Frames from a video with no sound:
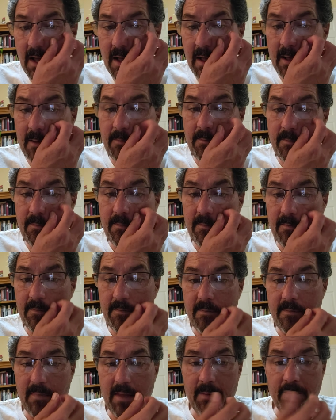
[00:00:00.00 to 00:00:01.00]
Um,
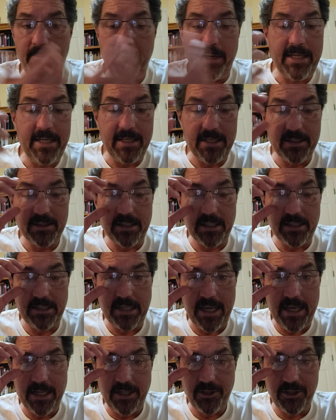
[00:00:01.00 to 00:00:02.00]
but he is
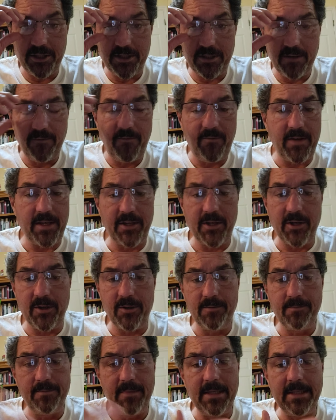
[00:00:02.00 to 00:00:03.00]
this ancient
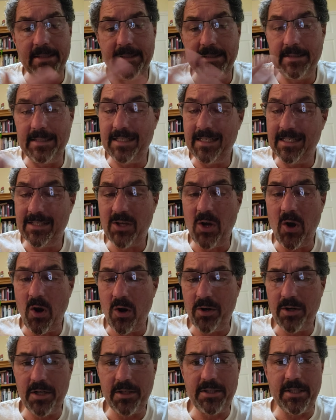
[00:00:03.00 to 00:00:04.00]
figure uh, that is
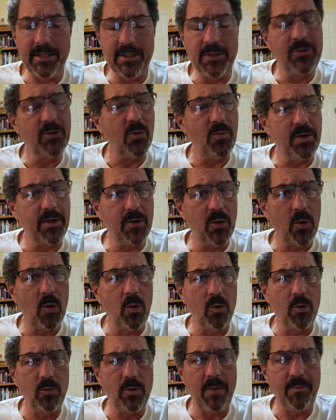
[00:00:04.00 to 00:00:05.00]
hard to interpret
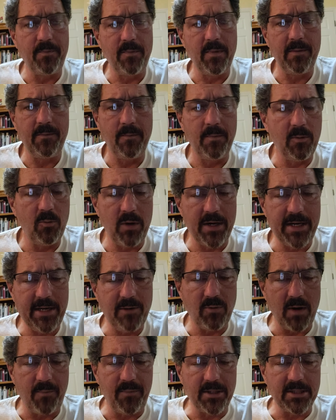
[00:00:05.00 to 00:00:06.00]
or rep- but what
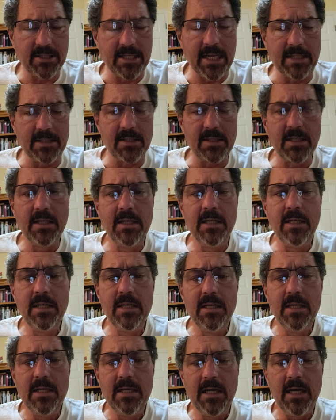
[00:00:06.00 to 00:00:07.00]
he represents
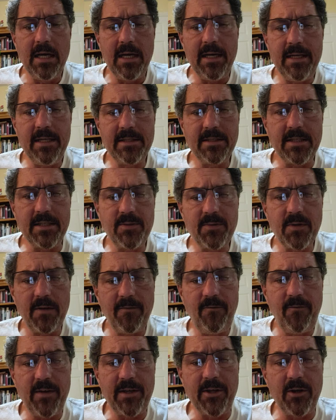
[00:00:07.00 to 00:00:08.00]
uh, is this
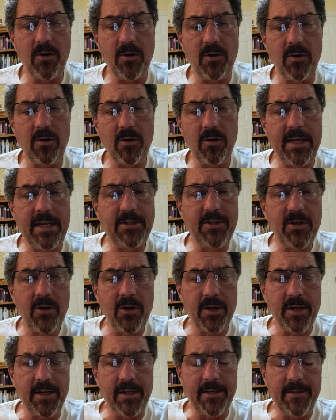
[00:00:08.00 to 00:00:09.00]
figure of
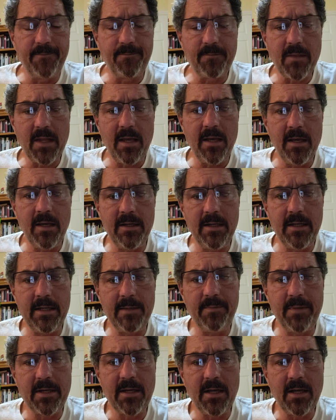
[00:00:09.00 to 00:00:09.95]
eternity and it